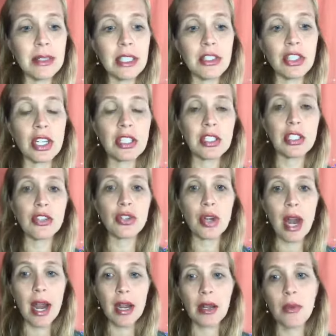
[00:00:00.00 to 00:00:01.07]
is just to
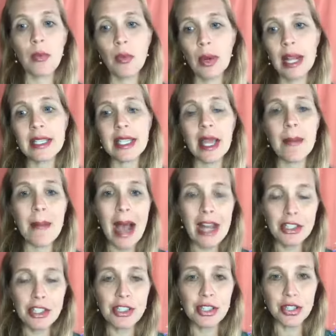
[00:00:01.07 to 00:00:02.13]
try, when I say it
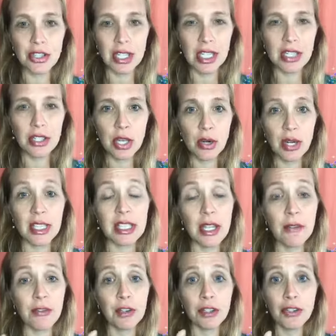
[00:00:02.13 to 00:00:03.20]
matches your skin tone, it's
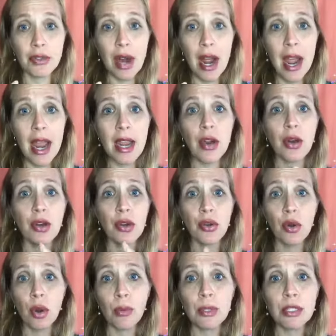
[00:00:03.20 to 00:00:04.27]
if you're dry or you're
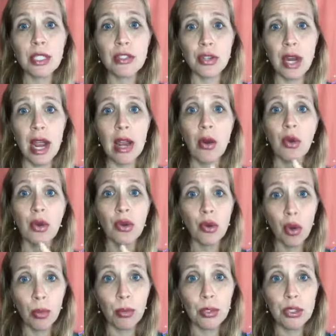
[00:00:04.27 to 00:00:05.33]
normal to dry or you're
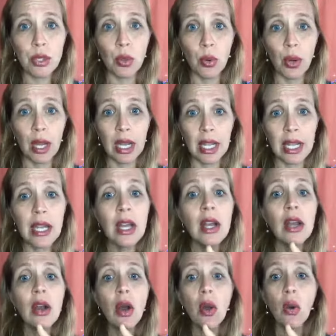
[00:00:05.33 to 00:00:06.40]
normal to oily
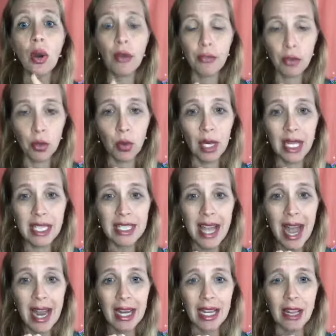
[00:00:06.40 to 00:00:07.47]
or if you're oily to
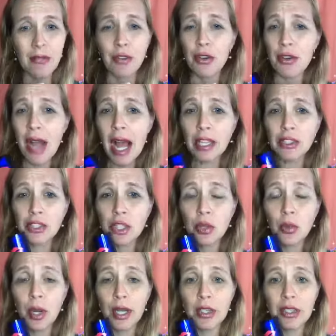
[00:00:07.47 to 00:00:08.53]
acne. If you're not sure
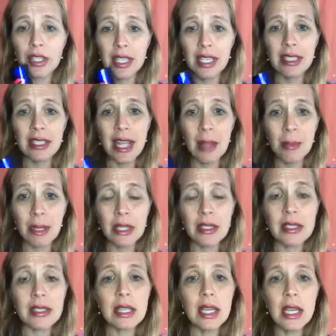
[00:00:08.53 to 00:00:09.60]
what your skin type
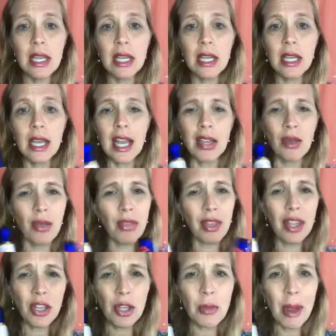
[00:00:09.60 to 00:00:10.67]
is and you
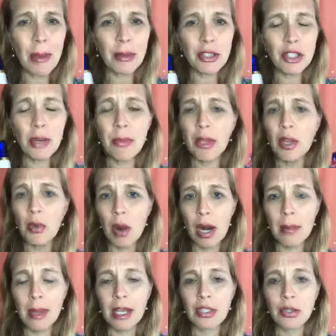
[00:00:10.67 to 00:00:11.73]
think you might be sure, but you wanna
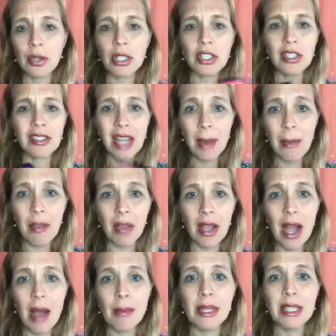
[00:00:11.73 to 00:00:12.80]
make sure, just type in the
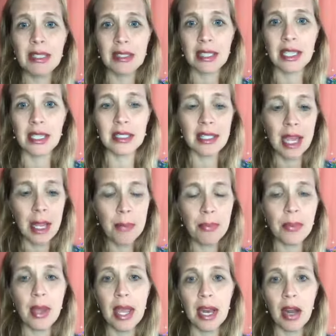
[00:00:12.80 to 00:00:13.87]
comments skin type
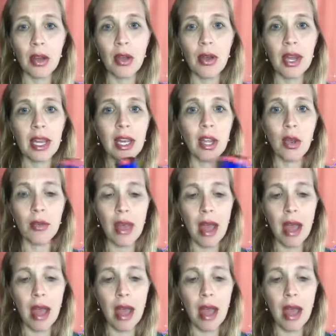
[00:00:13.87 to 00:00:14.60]
and I'll go ahead and go